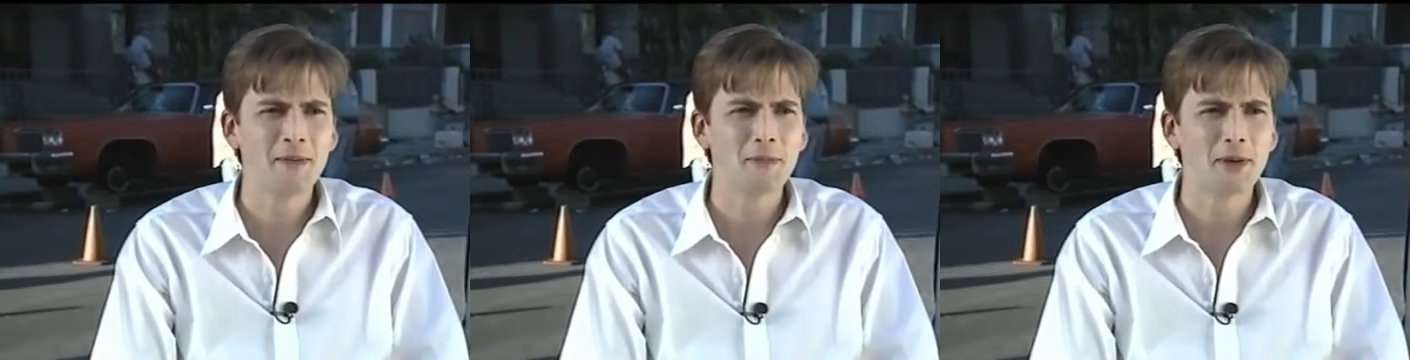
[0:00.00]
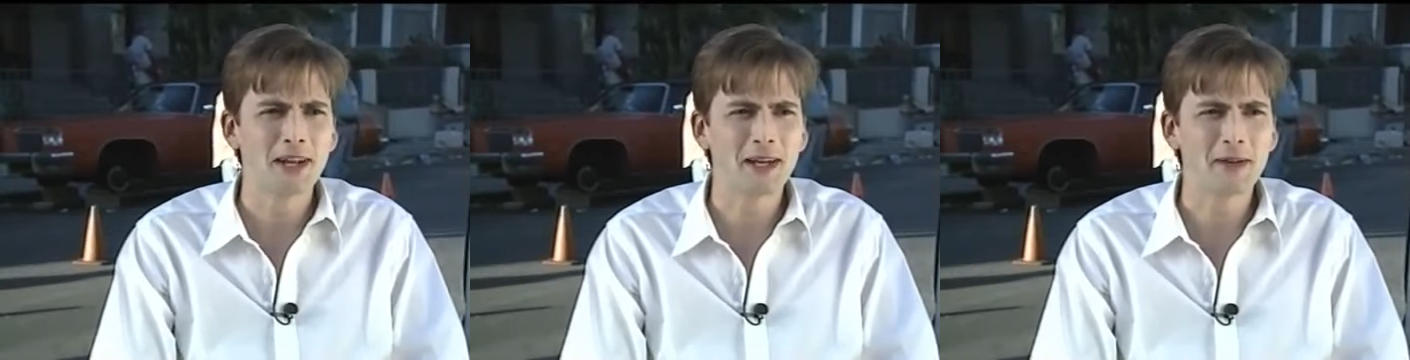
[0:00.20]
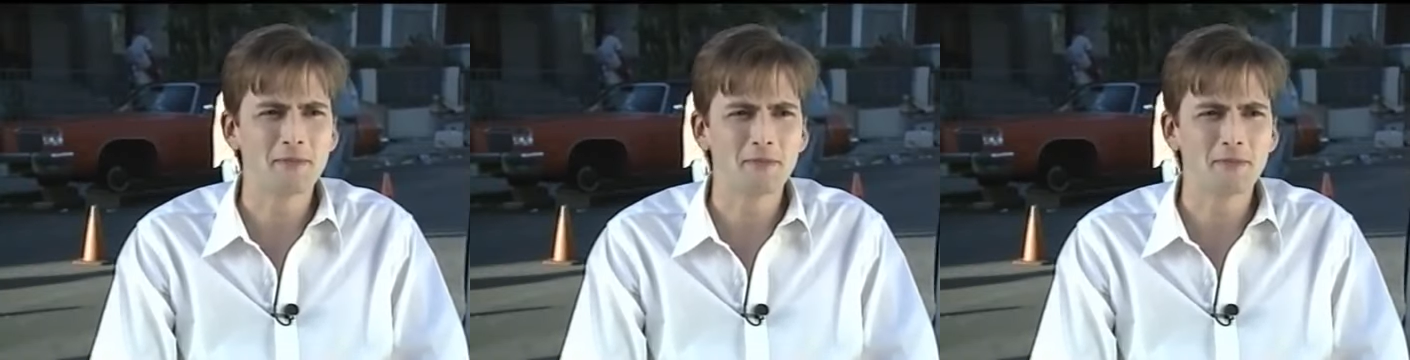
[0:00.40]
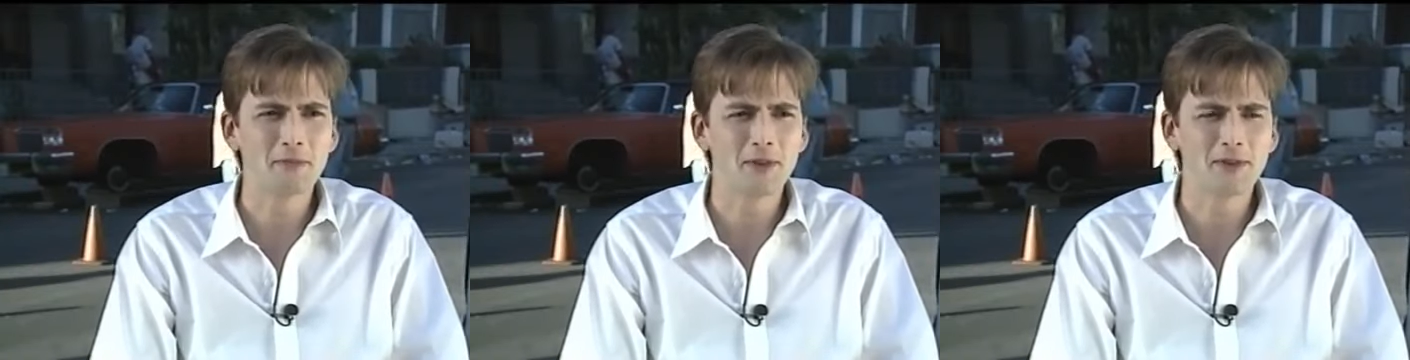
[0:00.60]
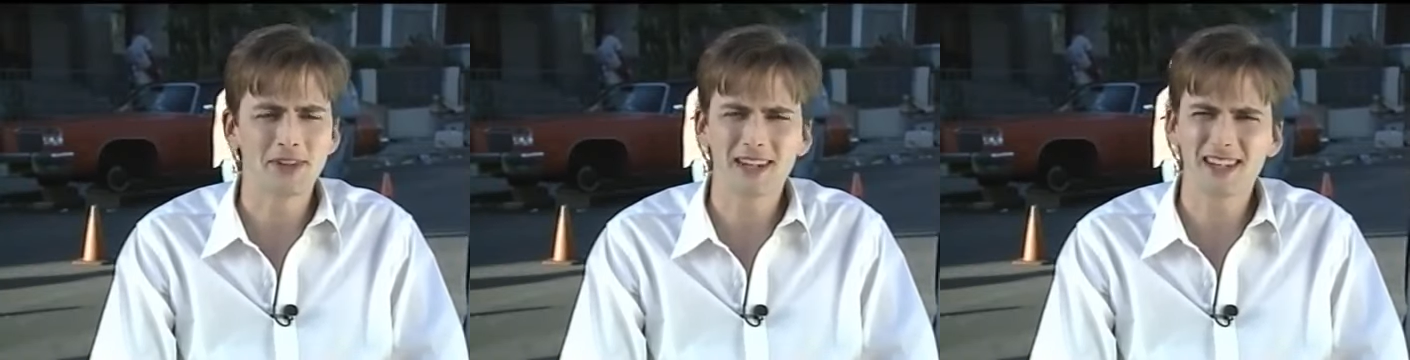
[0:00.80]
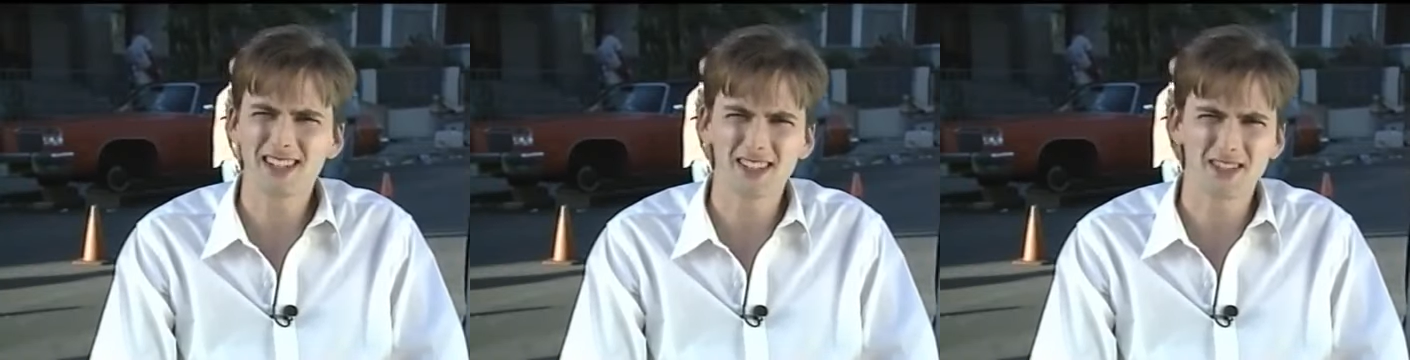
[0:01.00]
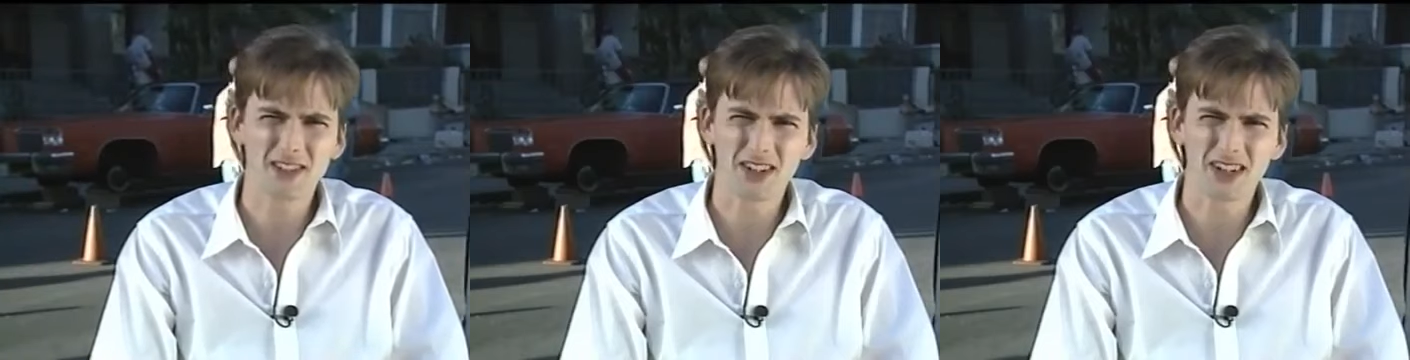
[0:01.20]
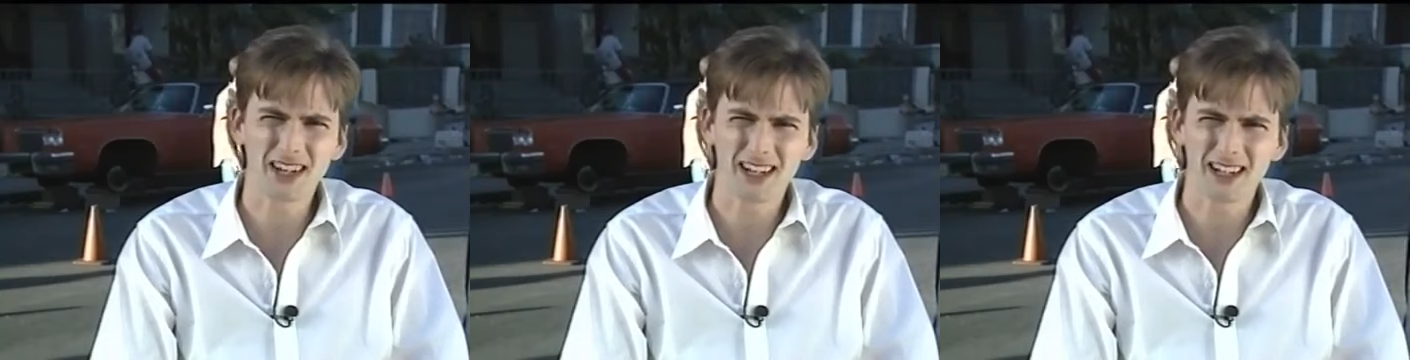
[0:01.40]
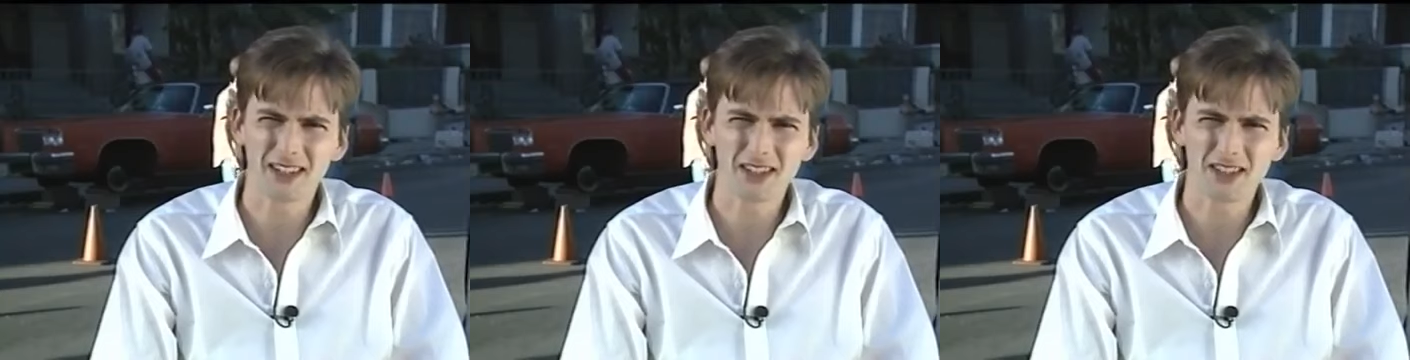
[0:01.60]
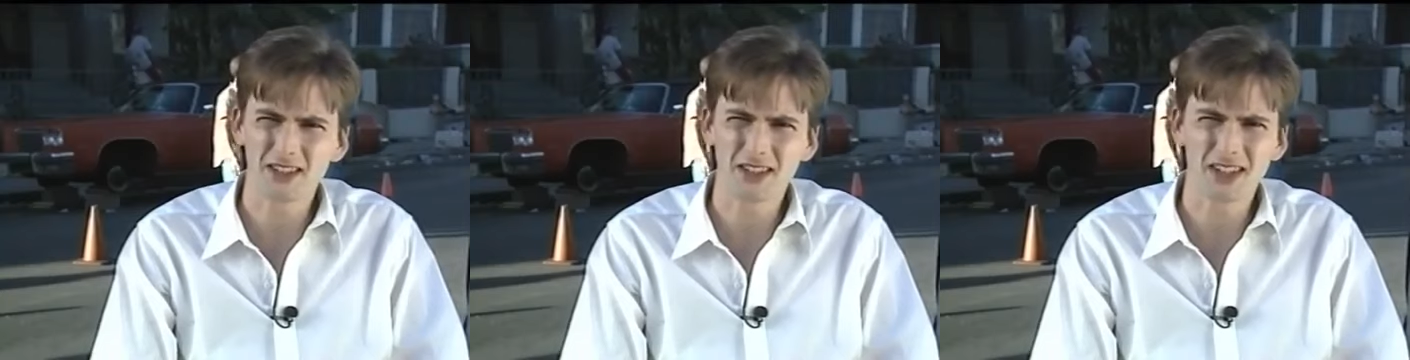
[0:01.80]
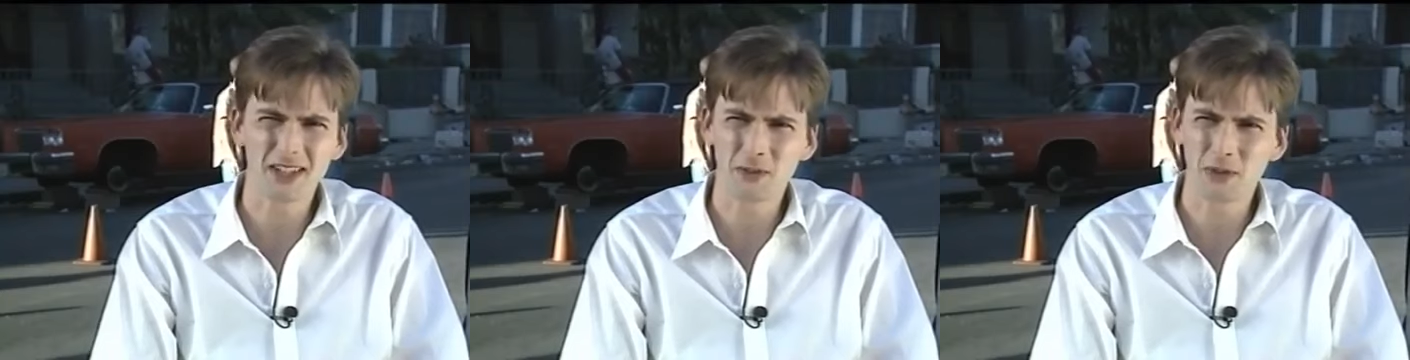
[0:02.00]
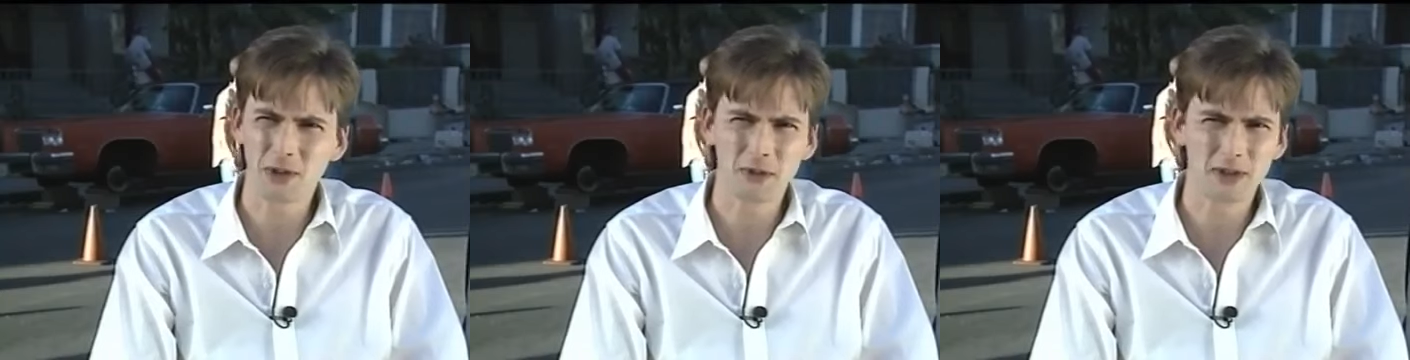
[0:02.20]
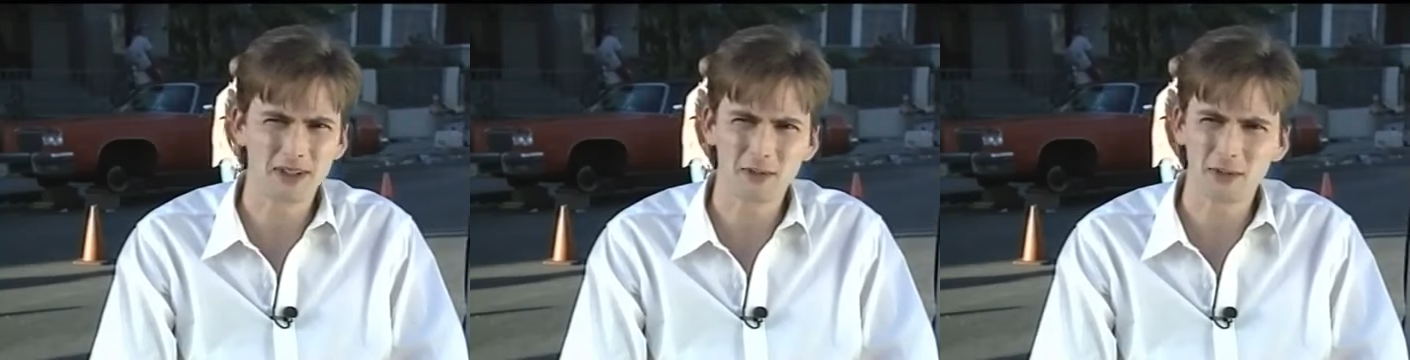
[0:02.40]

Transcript: But Vanessa's great, and she's great to work with,